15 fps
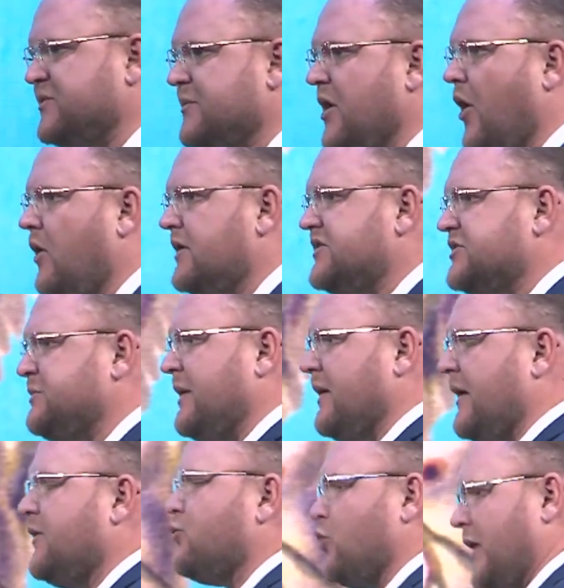of the Holy
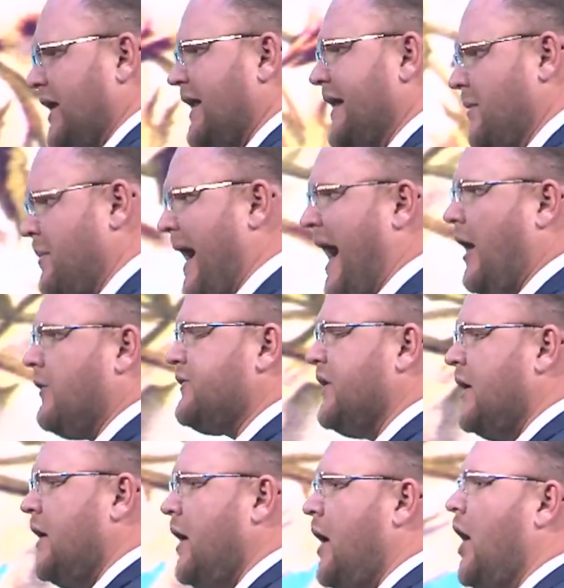Spirit really about
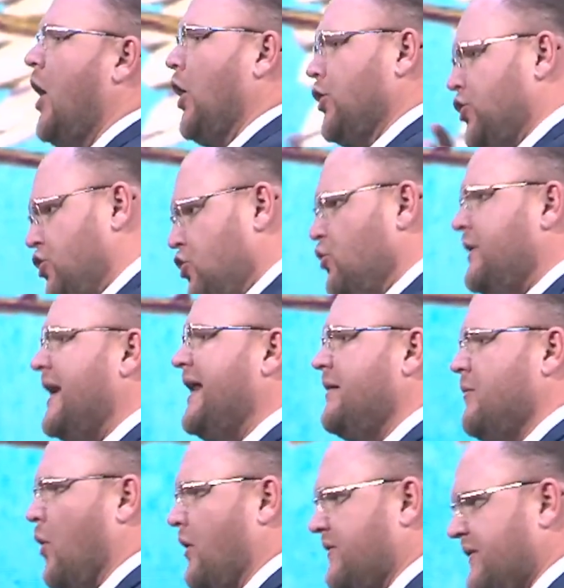you getting
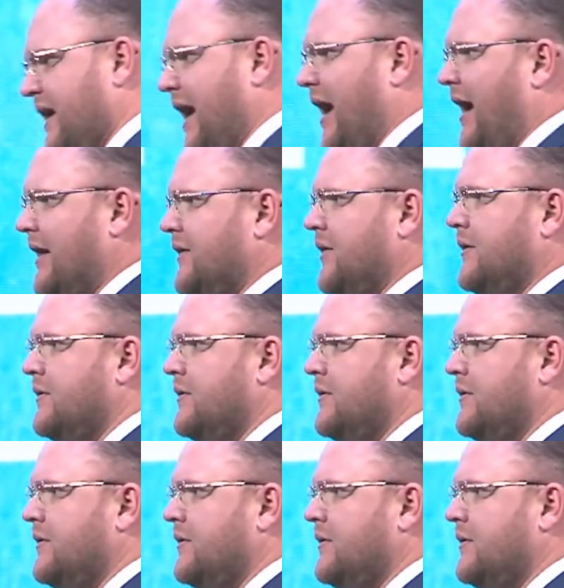more of God,